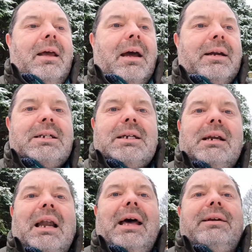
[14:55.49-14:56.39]
And he
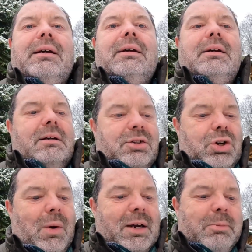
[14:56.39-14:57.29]
said, "Lad,
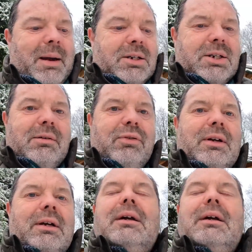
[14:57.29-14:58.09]
too expensive."